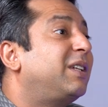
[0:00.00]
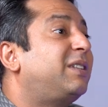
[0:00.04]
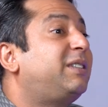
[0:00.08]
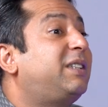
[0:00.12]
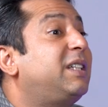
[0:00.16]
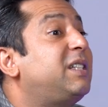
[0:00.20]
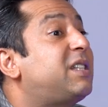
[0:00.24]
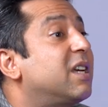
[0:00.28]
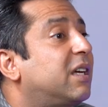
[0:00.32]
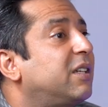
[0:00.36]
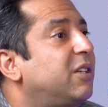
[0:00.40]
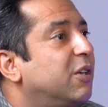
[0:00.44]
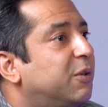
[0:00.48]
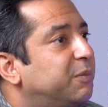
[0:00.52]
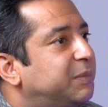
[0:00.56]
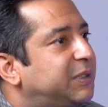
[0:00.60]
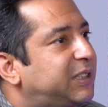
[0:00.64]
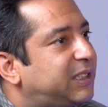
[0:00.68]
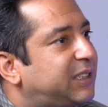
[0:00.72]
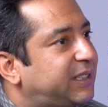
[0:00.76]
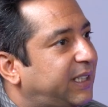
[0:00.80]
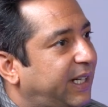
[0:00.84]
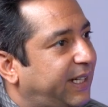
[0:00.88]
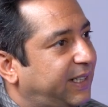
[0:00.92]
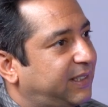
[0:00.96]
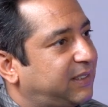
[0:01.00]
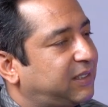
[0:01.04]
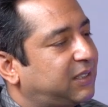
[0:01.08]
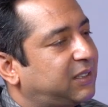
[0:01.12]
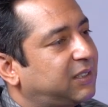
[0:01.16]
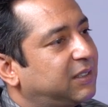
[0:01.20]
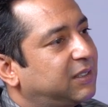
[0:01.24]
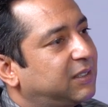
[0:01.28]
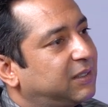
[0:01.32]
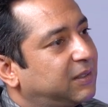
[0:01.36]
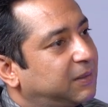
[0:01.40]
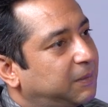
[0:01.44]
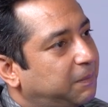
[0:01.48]
These are your
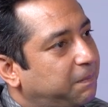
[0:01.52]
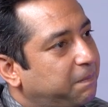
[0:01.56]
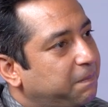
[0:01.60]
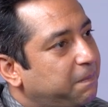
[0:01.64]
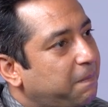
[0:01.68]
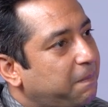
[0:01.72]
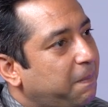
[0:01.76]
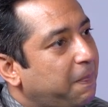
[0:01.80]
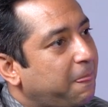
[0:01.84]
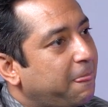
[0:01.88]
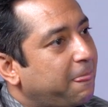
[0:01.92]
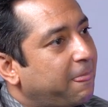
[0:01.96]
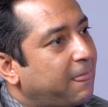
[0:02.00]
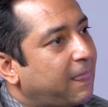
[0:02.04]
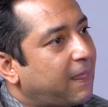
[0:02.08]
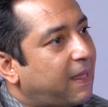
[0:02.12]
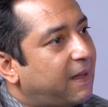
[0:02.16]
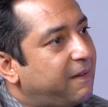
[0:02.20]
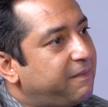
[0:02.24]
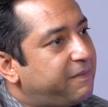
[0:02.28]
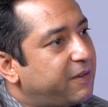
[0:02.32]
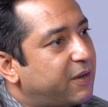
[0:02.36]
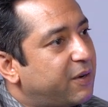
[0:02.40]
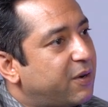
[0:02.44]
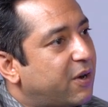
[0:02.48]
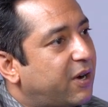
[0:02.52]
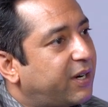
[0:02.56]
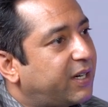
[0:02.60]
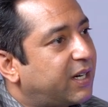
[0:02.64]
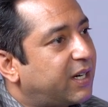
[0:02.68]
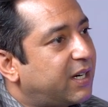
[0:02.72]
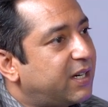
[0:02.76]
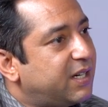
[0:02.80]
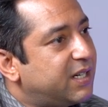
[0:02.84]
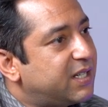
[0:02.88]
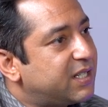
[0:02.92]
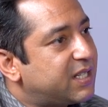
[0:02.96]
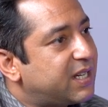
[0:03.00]
mistakes. If you're not
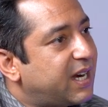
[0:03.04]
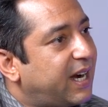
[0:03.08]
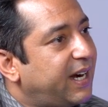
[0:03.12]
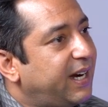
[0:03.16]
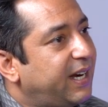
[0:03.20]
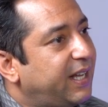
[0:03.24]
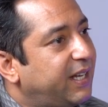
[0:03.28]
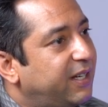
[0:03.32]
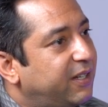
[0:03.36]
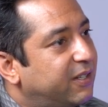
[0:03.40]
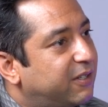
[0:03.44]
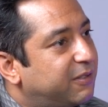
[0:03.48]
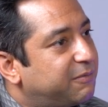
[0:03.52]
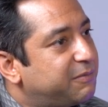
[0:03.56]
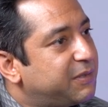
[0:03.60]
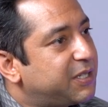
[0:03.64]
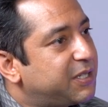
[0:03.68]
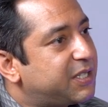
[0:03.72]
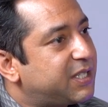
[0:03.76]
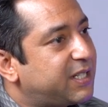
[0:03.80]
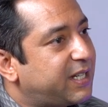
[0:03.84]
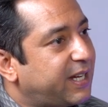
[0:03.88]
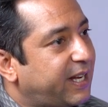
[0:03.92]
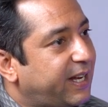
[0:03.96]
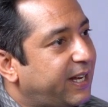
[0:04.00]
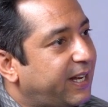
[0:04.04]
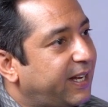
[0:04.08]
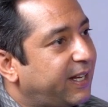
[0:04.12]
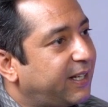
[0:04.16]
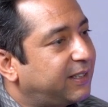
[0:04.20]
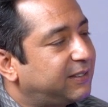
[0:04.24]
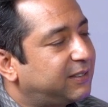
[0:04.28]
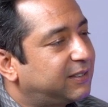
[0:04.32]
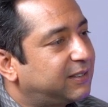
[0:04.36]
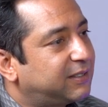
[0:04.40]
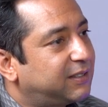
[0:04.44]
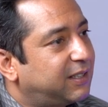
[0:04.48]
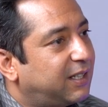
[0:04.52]
understanding your
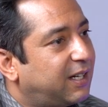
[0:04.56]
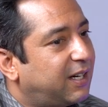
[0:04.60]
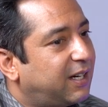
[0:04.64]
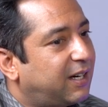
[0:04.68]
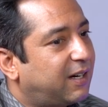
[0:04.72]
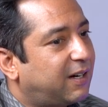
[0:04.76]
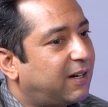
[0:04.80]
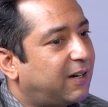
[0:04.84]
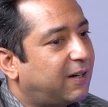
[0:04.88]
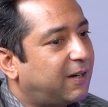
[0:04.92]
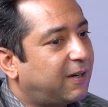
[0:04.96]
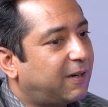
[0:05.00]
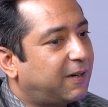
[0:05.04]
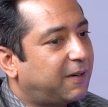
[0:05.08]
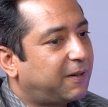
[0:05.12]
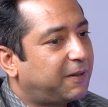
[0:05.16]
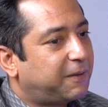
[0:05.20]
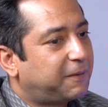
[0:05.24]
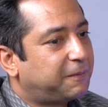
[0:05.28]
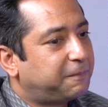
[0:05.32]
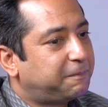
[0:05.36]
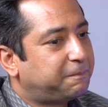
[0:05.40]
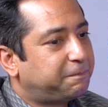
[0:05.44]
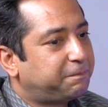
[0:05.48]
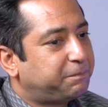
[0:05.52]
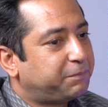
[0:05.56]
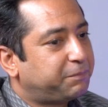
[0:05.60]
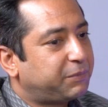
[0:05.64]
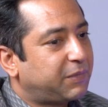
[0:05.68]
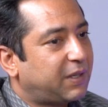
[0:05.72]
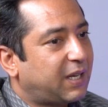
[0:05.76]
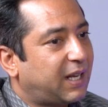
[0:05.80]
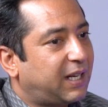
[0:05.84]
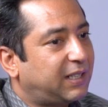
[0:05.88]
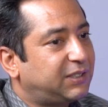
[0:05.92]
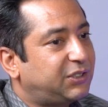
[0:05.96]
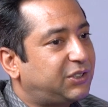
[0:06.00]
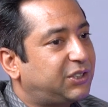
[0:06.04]
mistakes,
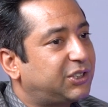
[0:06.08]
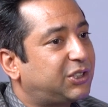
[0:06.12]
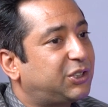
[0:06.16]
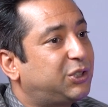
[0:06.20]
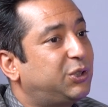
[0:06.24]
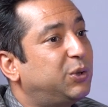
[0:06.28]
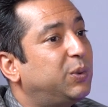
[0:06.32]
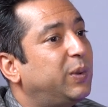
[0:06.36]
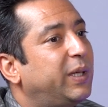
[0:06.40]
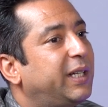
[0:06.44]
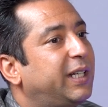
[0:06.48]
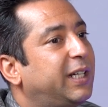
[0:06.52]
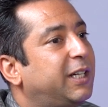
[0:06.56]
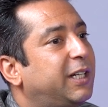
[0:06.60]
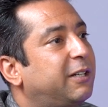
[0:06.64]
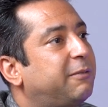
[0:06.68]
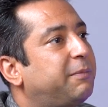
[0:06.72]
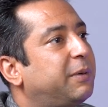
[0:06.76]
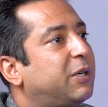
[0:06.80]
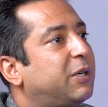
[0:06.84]
and just doing it